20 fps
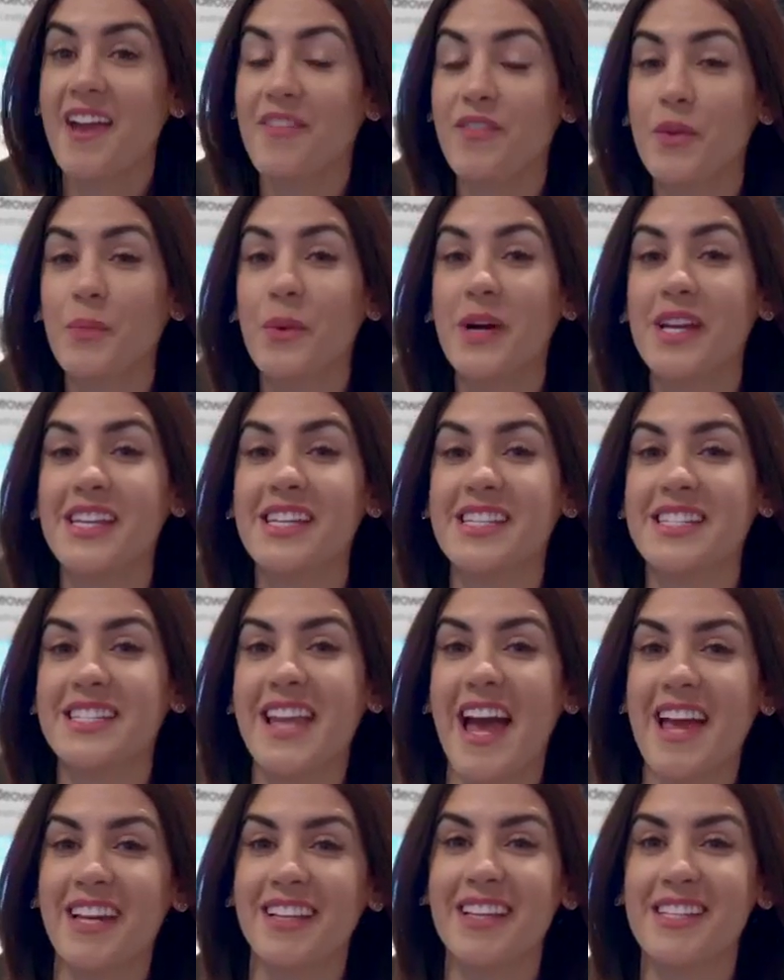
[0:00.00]
Hey everyone, it's
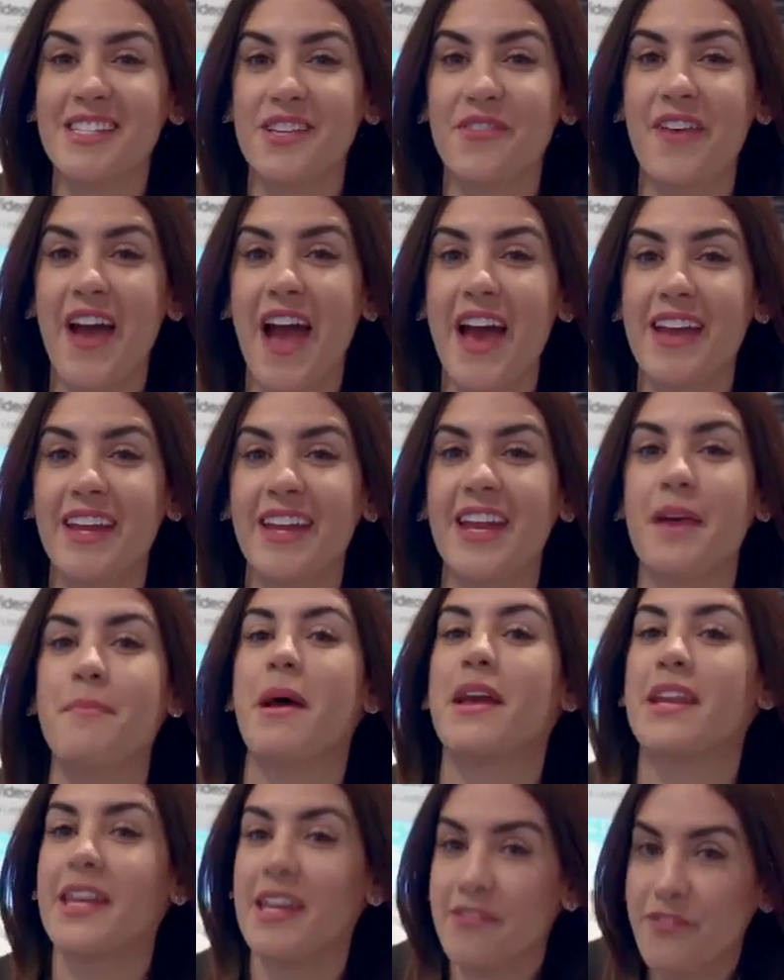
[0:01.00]
Natalie Zafat and I'm
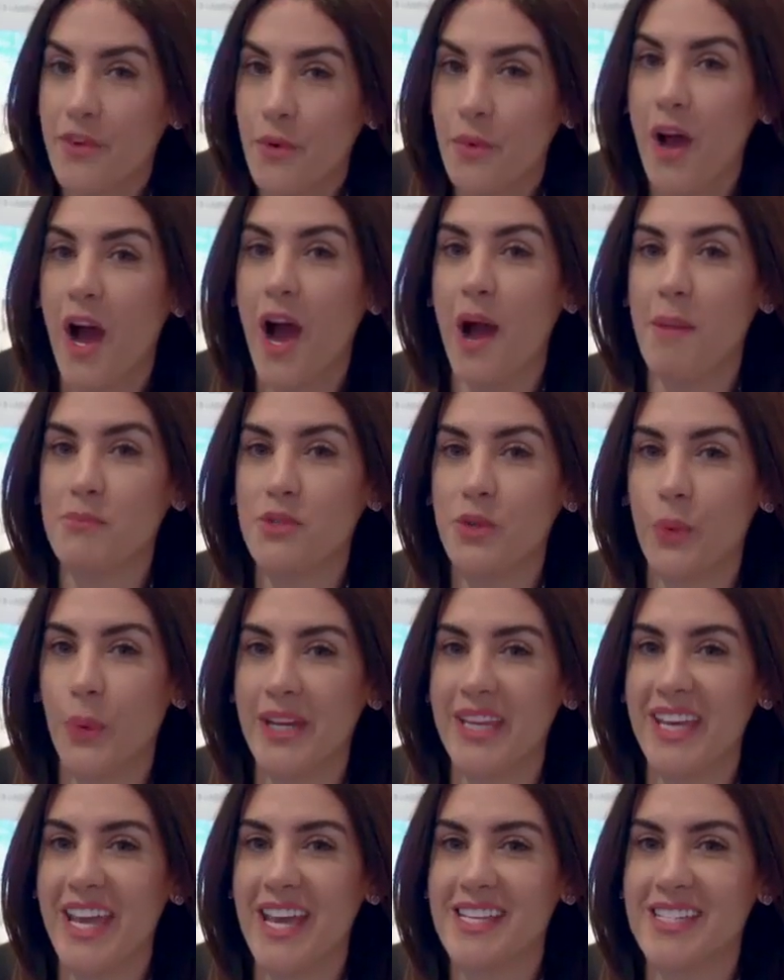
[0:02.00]
at InfoComm
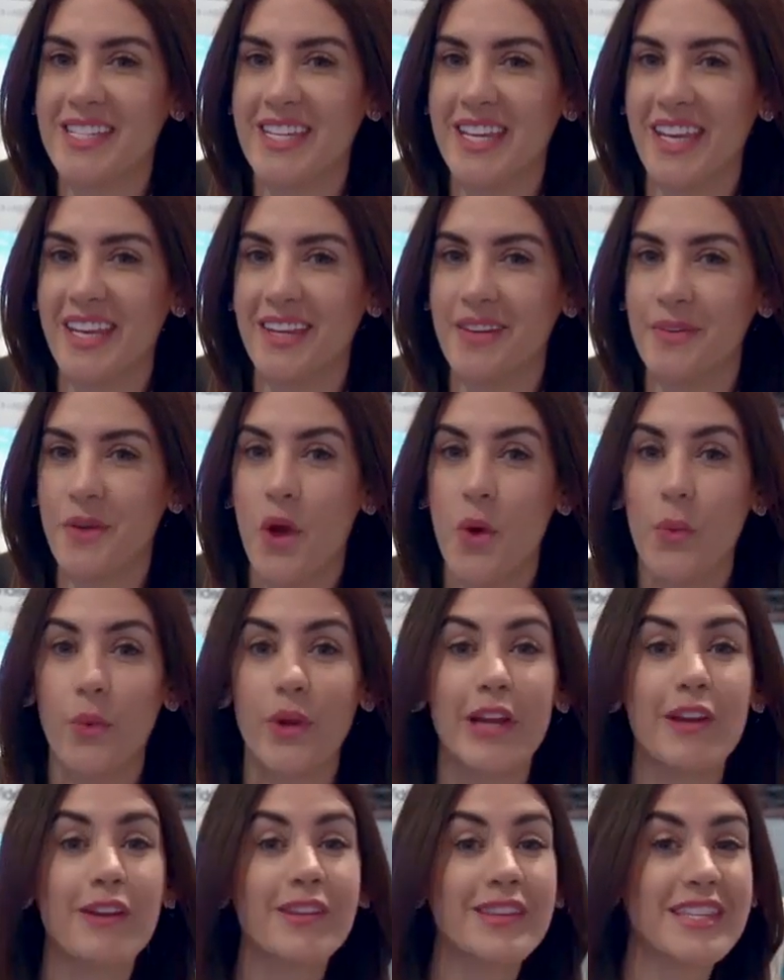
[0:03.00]
2018. We're
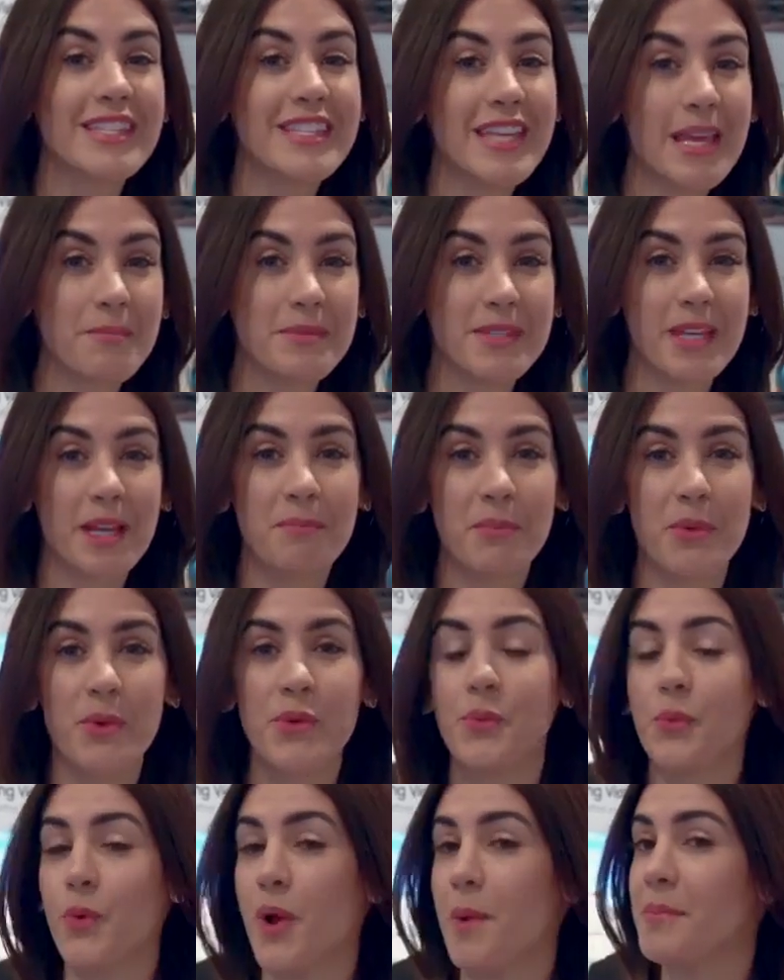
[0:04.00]
here at the Samsung
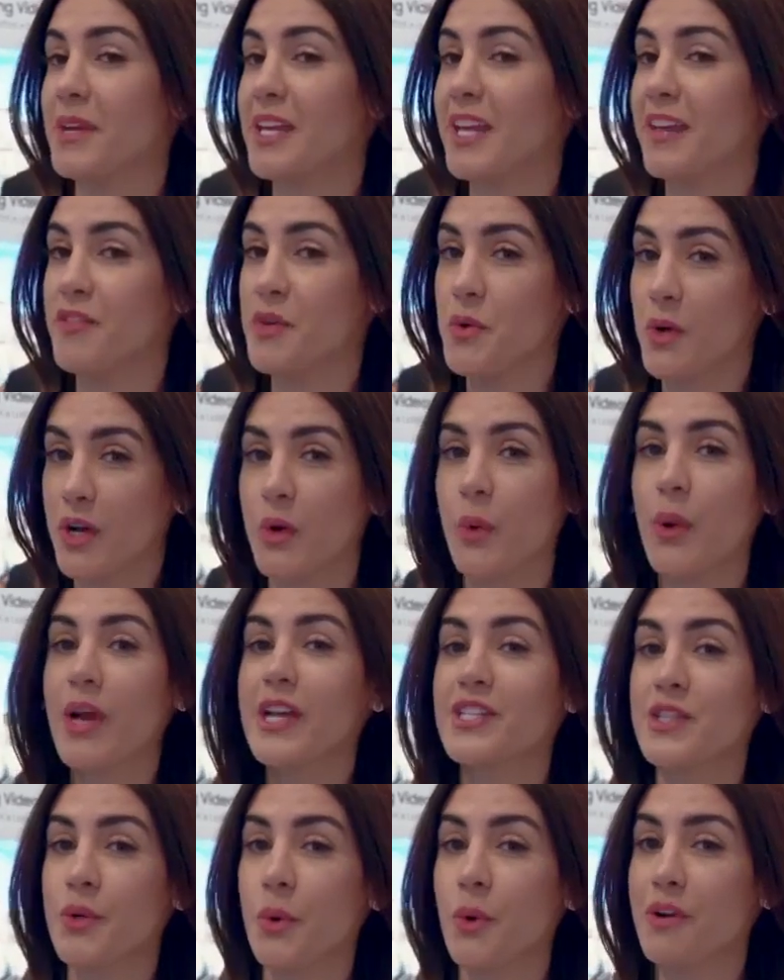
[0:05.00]
booth where I'm going to give you a
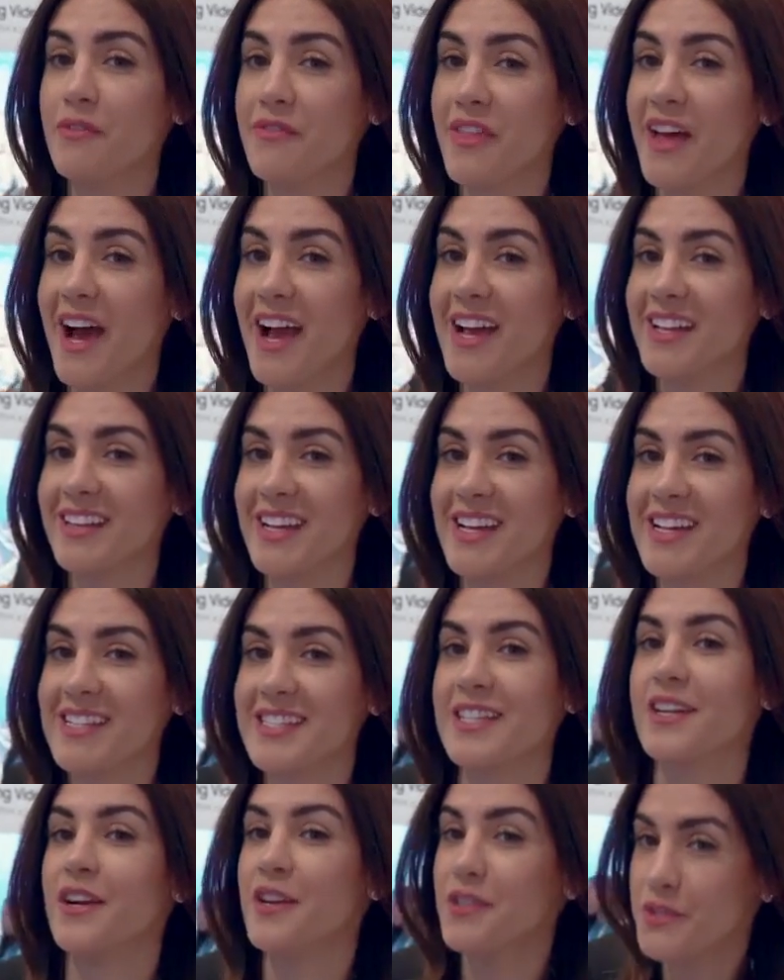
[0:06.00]
quick tour of the
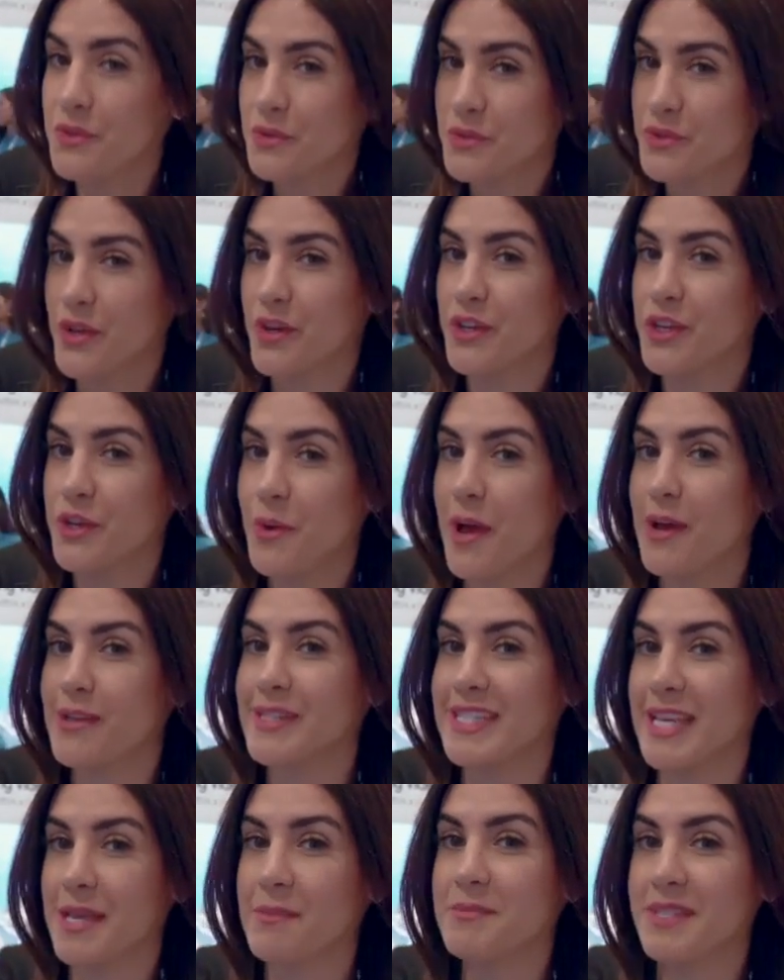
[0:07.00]
highlights and also show you how
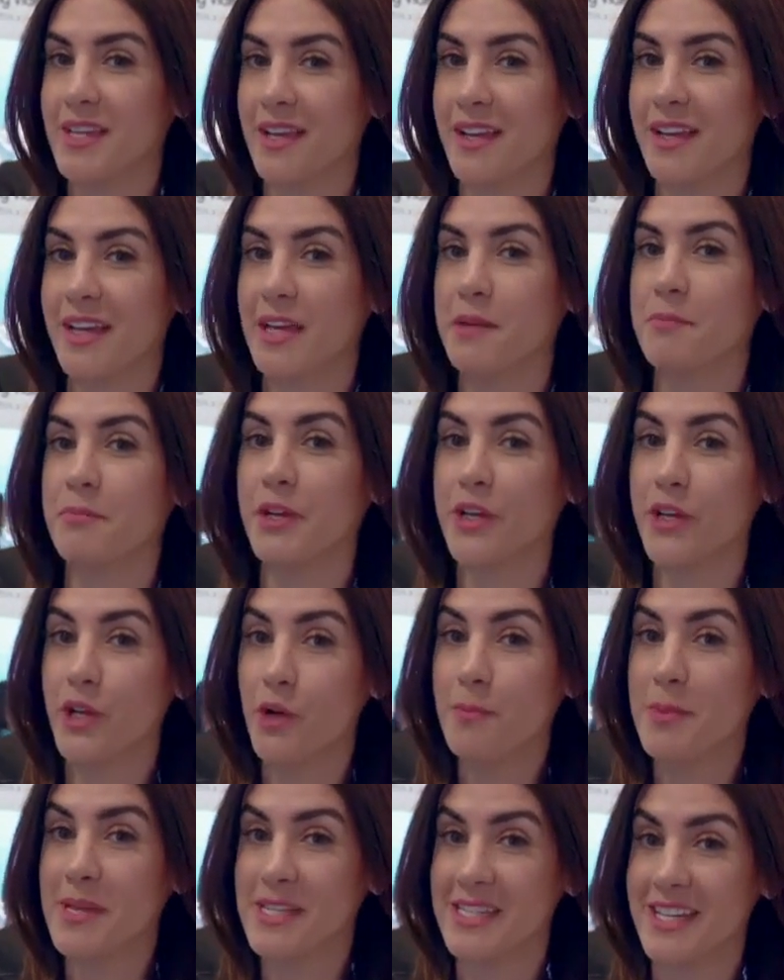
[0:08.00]
Samsung can put
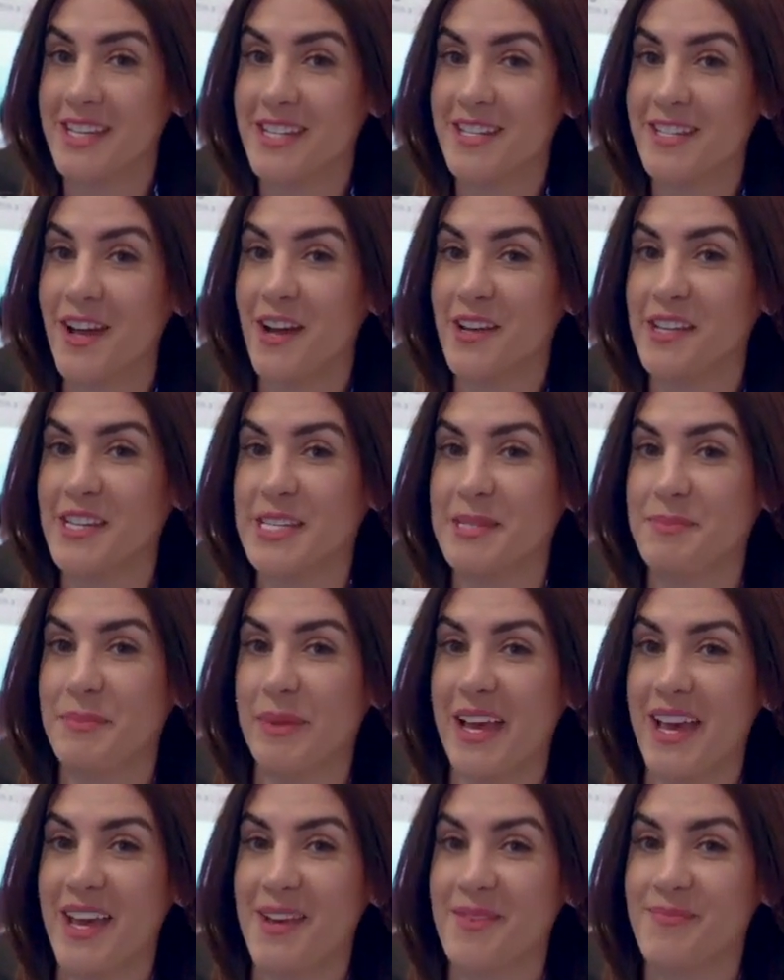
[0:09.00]
your business on
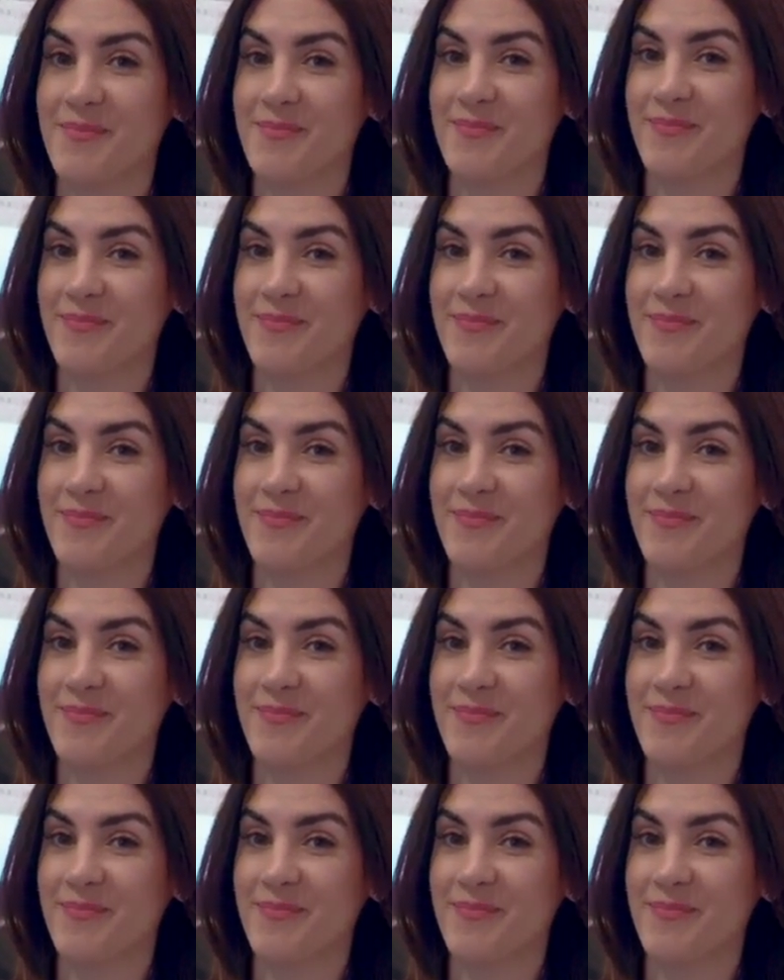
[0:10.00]
display.